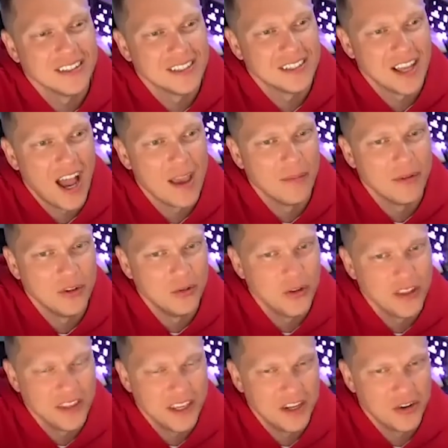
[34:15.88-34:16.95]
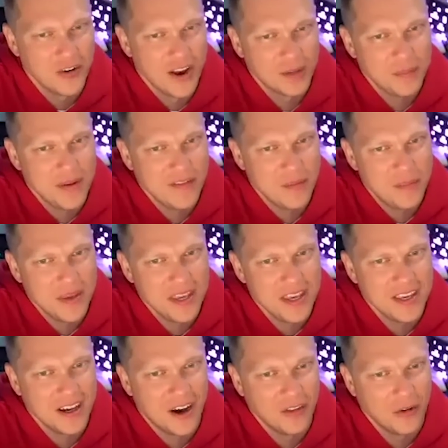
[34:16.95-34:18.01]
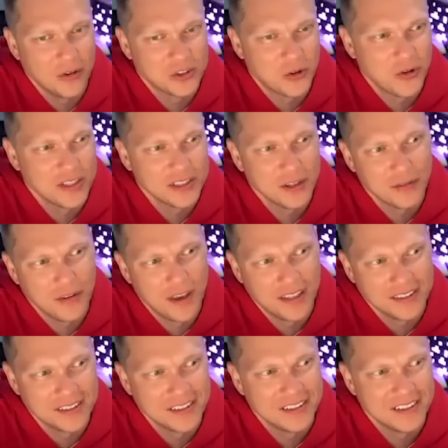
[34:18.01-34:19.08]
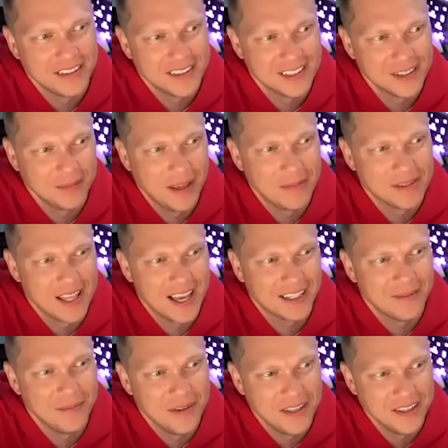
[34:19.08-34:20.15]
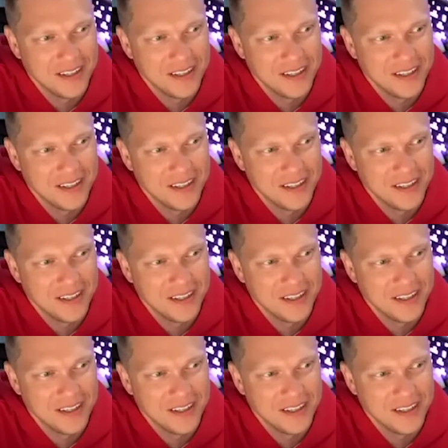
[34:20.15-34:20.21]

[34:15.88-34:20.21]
Simon doing the indirect PvP on those Krisk events. Sometimes that can be.